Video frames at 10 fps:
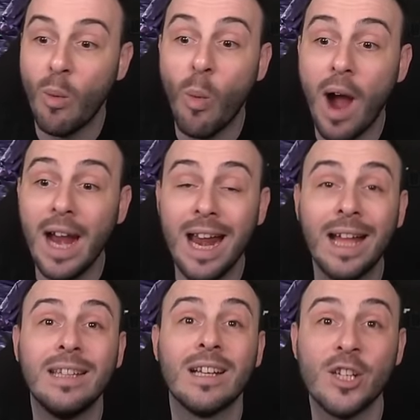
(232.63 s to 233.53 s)
while
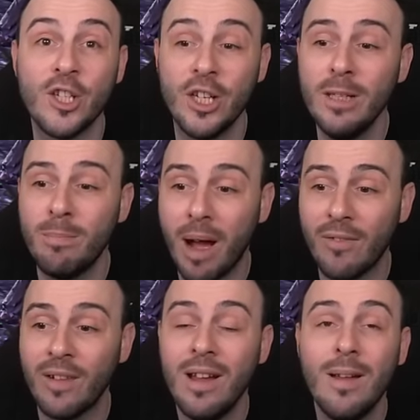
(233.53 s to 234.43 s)
under a shield
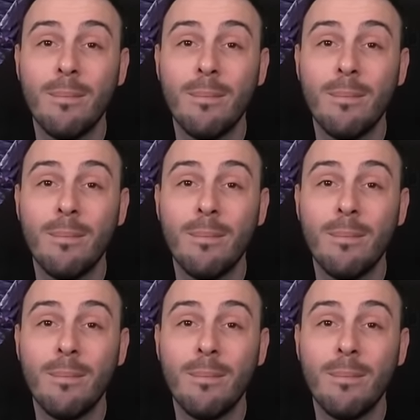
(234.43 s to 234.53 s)
buff